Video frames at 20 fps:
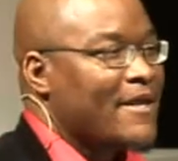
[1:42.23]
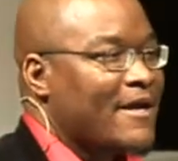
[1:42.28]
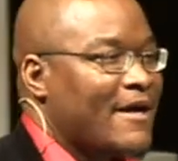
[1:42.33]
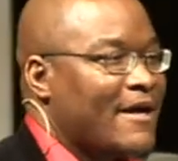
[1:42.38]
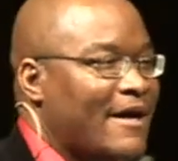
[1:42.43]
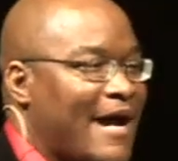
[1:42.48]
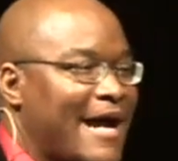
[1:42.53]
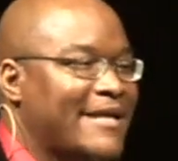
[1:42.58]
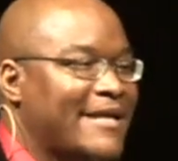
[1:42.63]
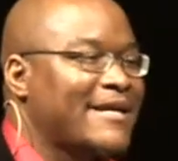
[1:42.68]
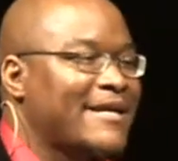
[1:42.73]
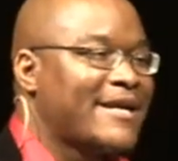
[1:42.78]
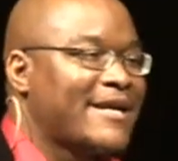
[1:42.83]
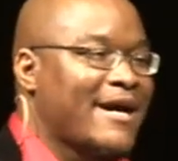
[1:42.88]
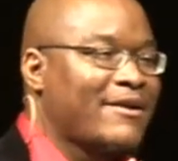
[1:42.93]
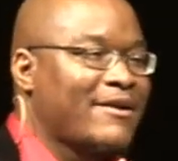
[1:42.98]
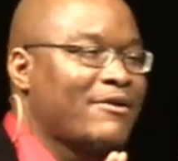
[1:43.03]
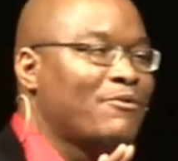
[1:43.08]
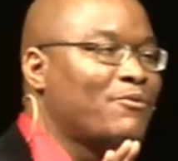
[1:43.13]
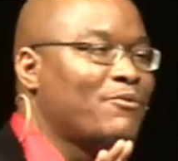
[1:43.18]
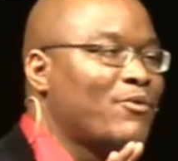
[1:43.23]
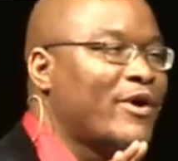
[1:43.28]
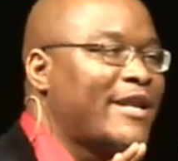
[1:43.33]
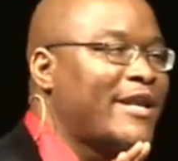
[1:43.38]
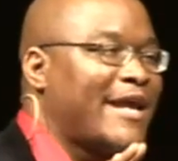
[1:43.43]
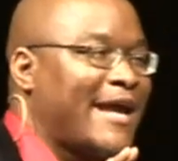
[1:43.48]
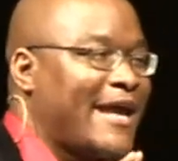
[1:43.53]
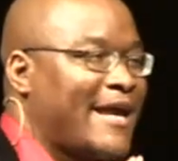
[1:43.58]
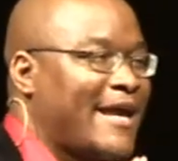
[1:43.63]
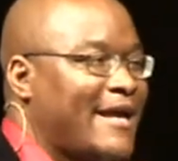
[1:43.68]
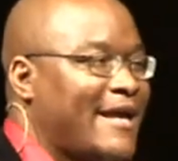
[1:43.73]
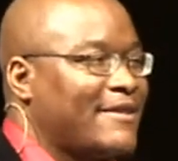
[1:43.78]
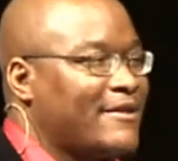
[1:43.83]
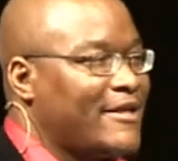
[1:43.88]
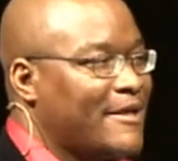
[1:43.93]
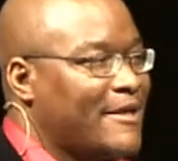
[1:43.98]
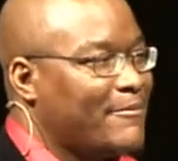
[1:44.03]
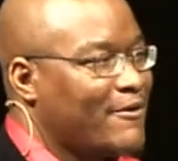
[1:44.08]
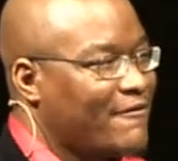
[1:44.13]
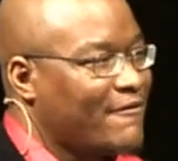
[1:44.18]
Uh, I can count on one hand the
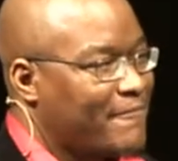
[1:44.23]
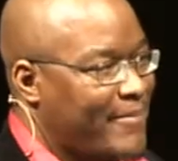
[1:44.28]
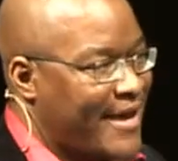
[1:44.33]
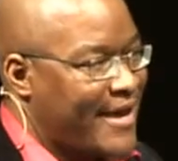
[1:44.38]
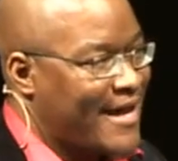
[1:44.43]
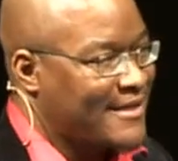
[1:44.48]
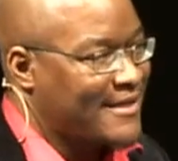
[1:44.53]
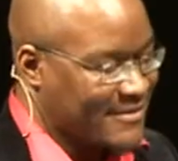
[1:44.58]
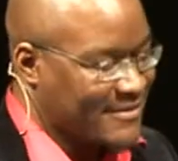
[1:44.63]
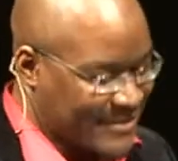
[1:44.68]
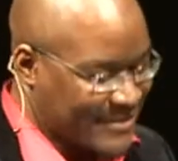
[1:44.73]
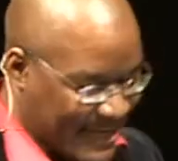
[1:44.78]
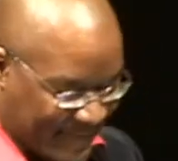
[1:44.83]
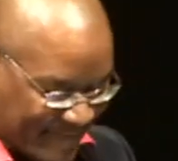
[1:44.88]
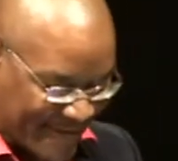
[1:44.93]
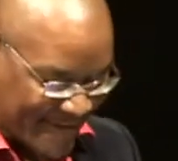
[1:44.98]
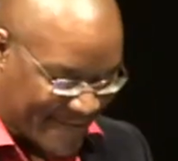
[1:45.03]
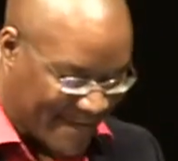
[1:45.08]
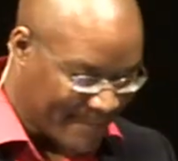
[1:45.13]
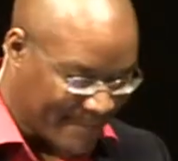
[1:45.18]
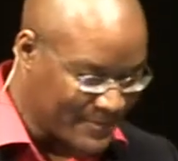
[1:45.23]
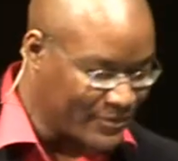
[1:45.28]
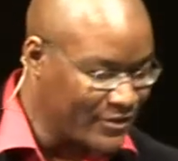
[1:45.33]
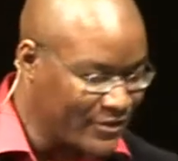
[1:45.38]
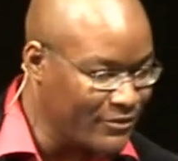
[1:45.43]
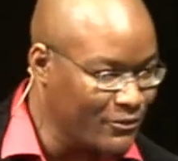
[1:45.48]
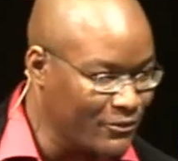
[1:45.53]
number of pastors I've had the opportunity to